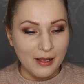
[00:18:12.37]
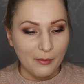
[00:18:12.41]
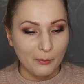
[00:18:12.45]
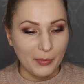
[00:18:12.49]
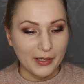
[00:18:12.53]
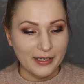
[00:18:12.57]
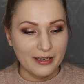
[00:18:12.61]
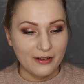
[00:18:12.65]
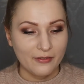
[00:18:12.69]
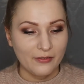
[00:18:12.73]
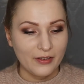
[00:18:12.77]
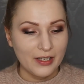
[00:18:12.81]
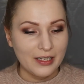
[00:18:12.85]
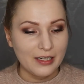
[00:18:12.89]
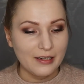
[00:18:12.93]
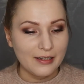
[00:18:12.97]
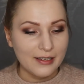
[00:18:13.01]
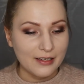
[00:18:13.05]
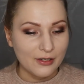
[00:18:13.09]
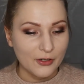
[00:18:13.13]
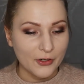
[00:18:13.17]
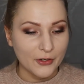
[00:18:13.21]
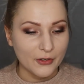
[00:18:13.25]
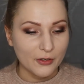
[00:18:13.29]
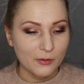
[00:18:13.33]
but I feel
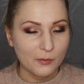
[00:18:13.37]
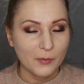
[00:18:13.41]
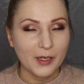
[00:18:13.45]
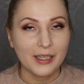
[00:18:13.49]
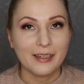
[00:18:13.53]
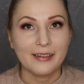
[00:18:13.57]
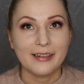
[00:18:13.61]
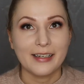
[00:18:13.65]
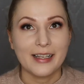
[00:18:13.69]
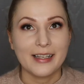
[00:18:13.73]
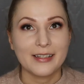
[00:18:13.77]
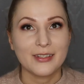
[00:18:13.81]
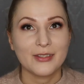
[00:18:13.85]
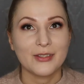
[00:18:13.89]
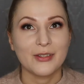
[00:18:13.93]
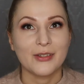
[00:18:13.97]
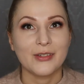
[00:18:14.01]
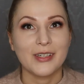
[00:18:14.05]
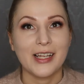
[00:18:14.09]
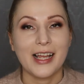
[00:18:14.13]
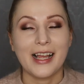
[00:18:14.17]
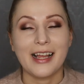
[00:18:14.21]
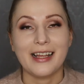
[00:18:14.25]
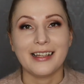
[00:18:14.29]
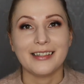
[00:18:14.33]
I learned my
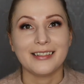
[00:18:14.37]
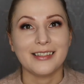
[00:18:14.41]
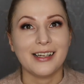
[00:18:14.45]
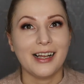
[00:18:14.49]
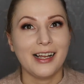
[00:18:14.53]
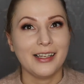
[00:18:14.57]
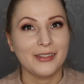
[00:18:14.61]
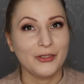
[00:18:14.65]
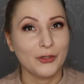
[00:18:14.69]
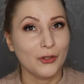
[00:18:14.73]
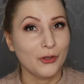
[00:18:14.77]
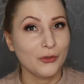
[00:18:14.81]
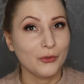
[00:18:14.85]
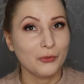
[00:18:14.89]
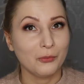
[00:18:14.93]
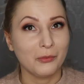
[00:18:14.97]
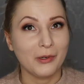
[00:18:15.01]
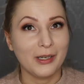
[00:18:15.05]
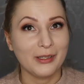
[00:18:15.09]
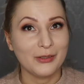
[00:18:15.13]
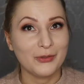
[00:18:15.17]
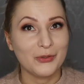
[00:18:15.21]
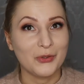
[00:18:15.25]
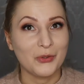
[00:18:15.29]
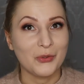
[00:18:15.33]
lesson and I don't
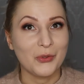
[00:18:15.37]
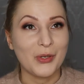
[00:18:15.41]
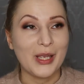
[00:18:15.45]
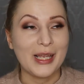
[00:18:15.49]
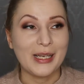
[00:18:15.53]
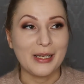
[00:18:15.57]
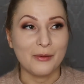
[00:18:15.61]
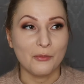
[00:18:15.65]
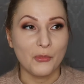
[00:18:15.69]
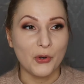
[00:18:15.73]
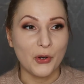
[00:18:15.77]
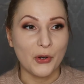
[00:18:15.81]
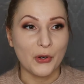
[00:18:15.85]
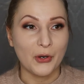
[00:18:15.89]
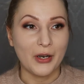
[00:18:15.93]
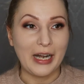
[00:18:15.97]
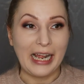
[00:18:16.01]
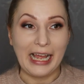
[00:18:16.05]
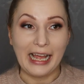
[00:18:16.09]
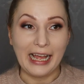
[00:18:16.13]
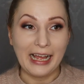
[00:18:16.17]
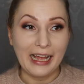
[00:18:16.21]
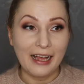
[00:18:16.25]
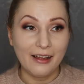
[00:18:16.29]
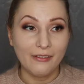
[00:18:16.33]
want to anymore
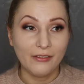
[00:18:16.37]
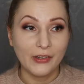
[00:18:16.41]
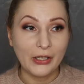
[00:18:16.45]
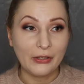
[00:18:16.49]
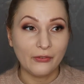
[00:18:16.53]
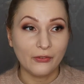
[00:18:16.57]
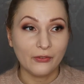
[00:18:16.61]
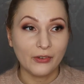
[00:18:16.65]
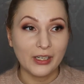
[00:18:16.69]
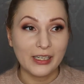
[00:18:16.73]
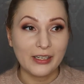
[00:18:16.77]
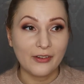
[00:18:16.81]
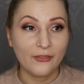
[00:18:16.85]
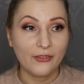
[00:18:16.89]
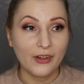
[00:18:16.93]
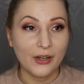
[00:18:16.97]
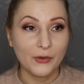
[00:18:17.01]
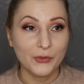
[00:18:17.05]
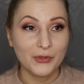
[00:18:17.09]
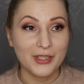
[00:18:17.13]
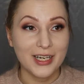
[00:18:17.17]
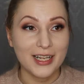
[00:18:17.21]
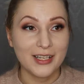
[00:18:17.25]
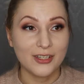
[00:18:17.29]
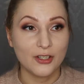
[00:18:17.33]
have really
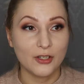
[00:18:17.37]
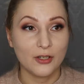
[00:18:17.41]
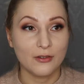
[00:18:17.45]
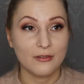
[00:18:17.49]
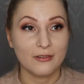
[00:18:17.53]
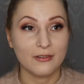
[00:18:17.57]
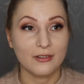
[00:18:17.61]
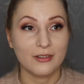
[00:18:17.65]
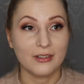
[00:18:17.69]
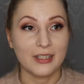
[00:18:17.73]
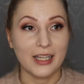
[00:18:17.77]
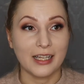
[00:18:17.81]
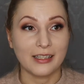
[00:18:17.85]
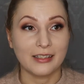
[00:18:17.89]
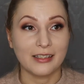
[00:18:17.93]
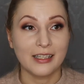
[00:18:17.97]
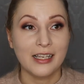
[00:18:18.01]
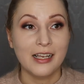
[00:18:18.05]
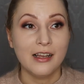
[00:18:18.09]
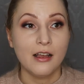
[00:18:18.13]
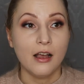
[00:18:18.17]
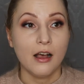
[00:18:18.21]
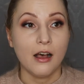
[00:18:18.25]
foundations that